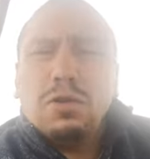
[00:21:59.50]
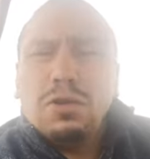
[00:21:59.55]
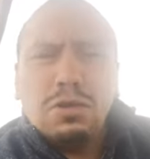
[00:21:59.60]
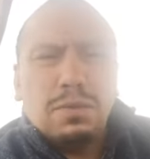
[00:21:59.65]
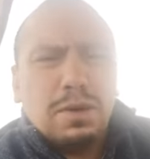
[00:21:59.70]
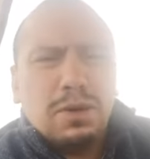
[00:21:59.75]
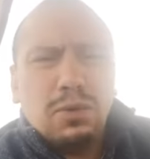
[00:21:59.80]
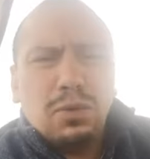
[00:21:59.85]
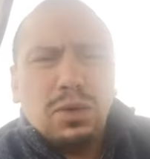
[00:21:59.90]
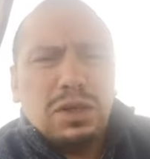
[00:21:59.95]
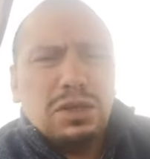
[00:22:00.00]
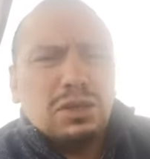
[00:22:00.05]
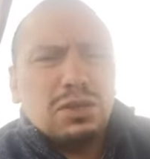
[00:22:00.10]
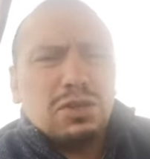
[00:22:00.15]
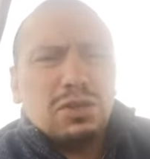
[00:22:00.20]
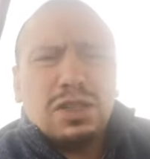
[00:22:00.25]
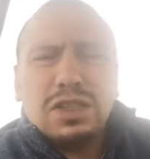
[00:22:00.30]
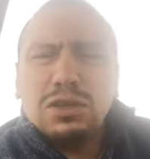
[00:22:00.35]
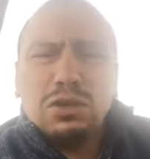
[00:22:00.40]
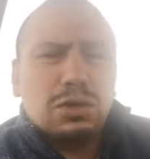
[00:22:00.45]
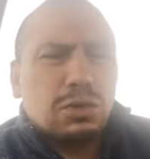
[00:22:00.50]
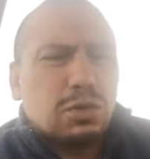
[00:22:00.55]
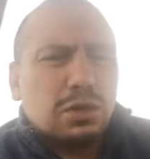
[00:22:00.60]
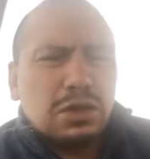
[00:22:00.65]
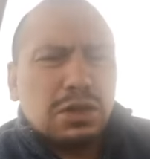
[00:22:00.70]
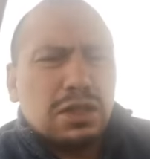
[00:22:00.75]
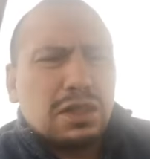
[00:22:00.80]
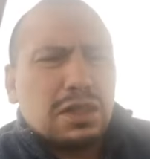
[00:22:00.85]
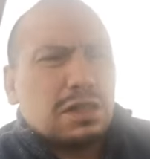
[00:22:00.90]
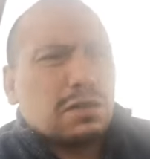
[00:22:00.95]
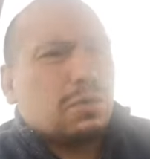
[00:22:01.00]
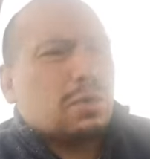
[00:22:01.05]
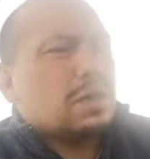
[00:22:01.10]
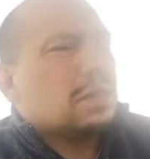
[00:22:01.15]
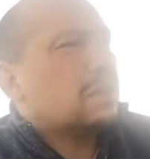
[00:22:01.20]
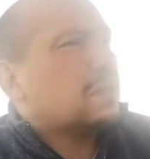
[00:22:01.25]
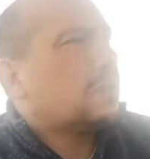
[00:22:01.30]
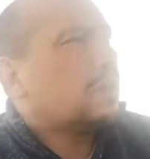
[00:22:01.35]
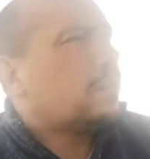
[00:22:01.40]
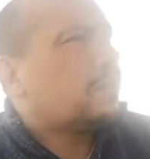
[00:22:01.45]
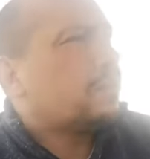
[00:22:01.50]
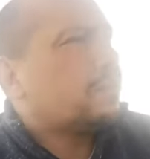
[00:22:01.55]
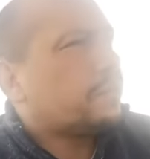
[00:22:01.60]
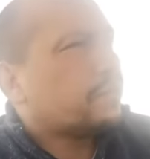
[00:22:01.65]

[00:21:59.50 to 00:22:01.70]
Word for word: all of my resources at once.